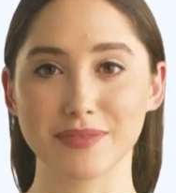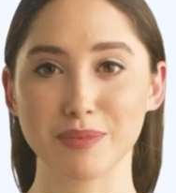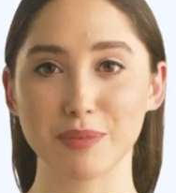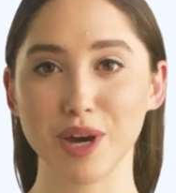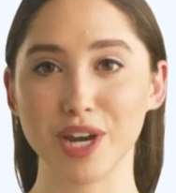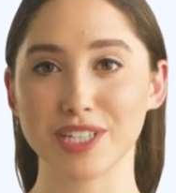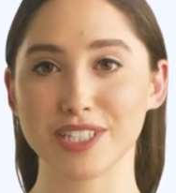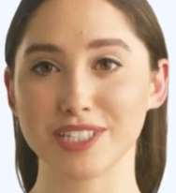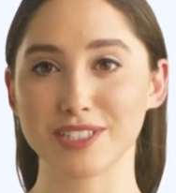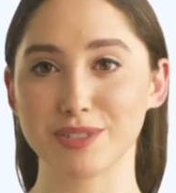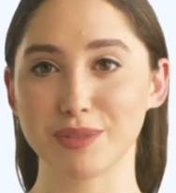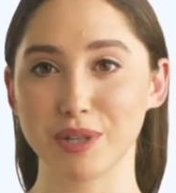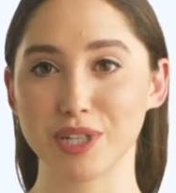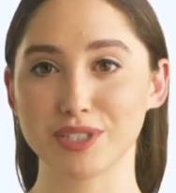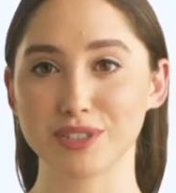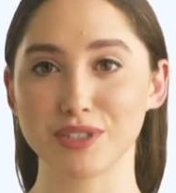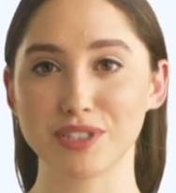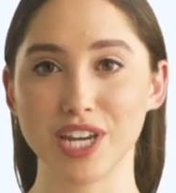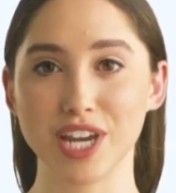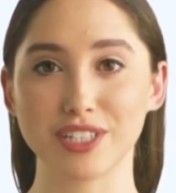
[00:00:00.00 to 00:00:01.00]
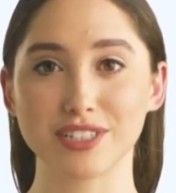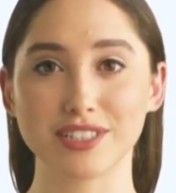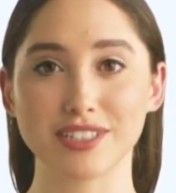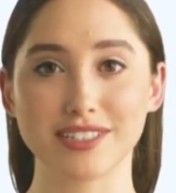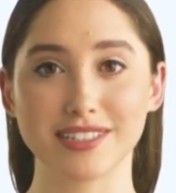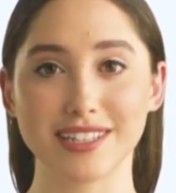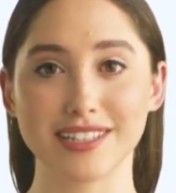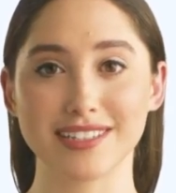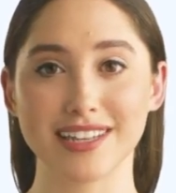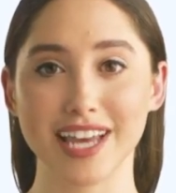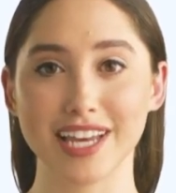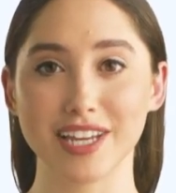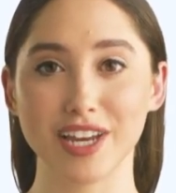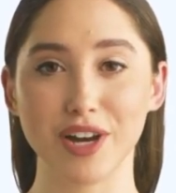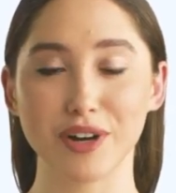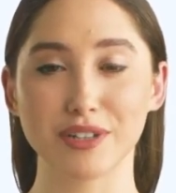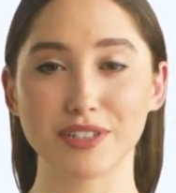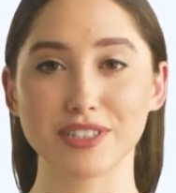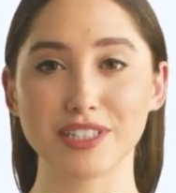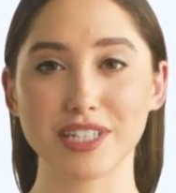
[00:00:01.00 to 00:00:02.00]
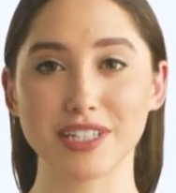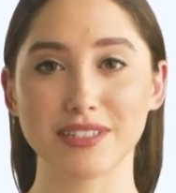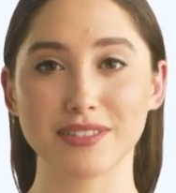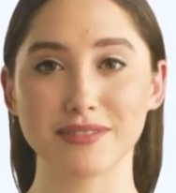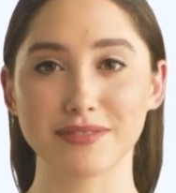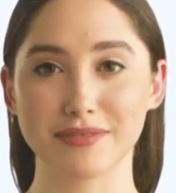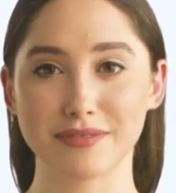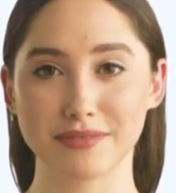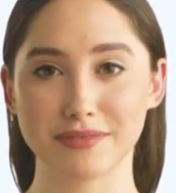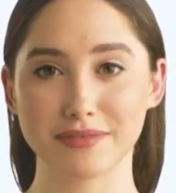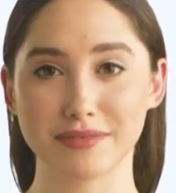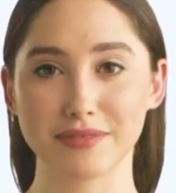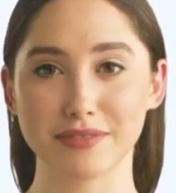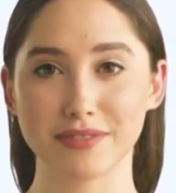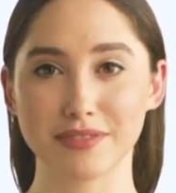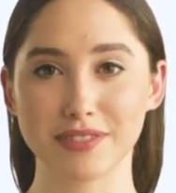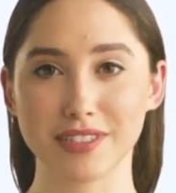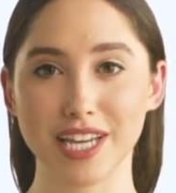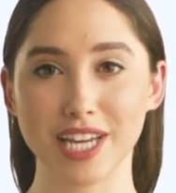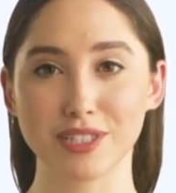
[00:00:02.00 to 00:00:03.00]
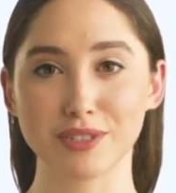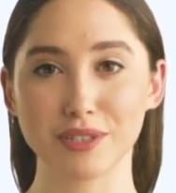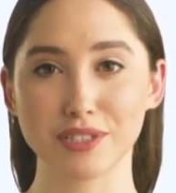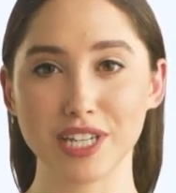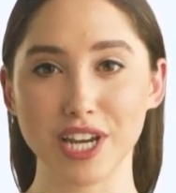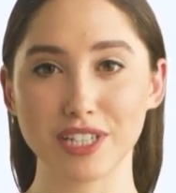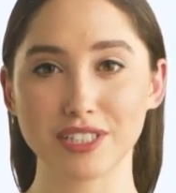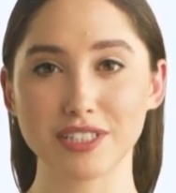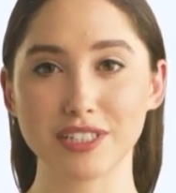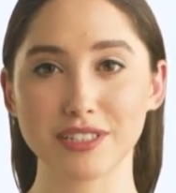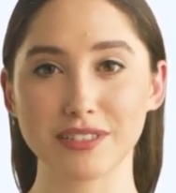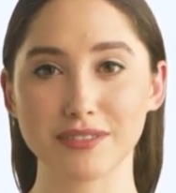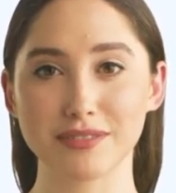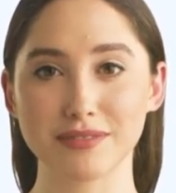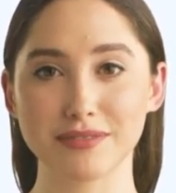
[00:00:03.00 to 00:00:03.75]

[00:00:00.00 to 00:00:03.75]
Welcome to Introduction to Psychology. Introduction.